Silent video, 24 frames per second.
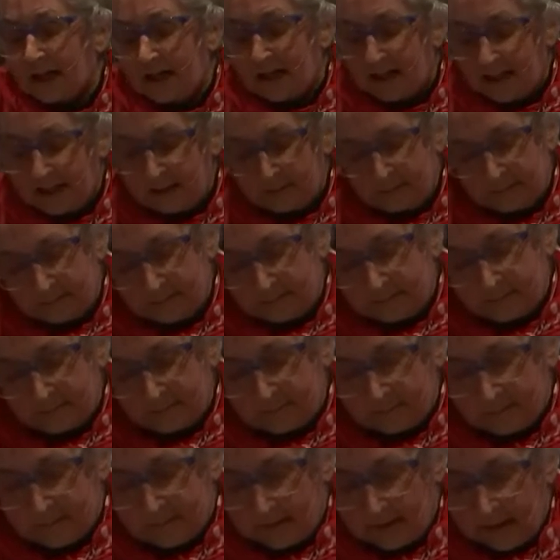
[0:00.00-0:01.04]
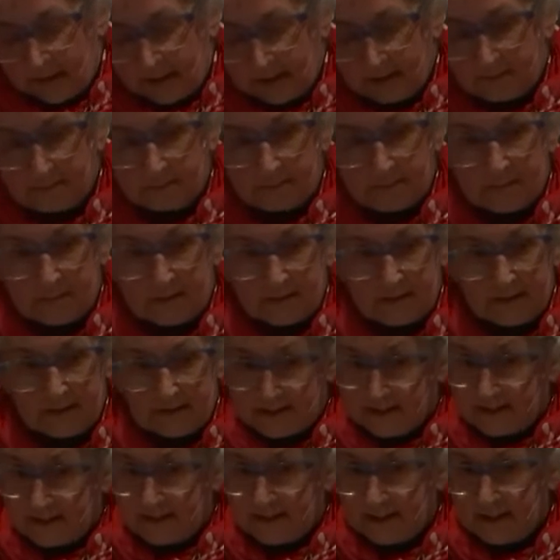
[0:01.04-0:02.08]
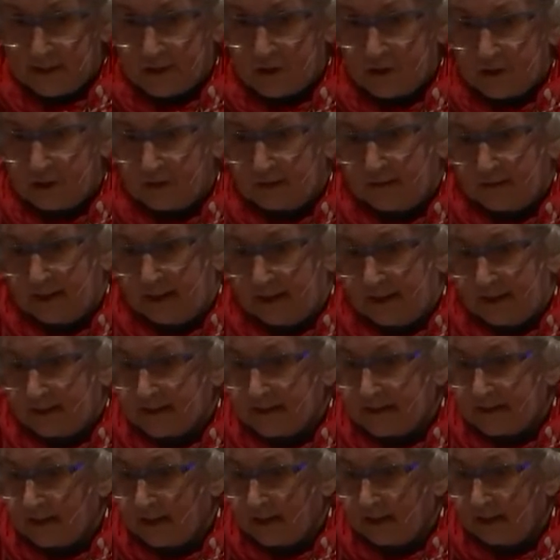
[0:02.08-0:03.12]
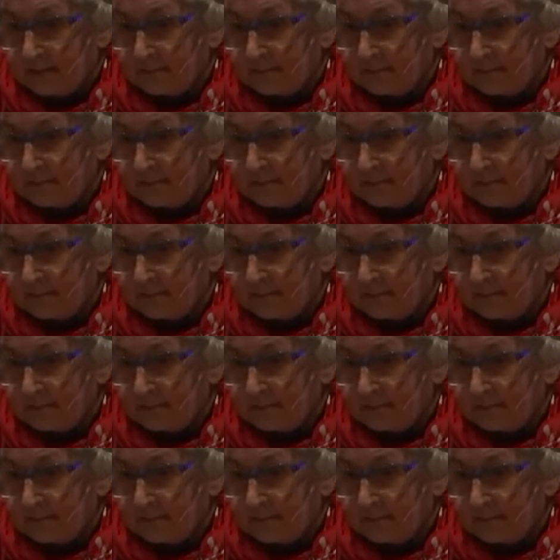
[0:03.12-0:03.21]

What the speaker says: I'm, yes, a teacher at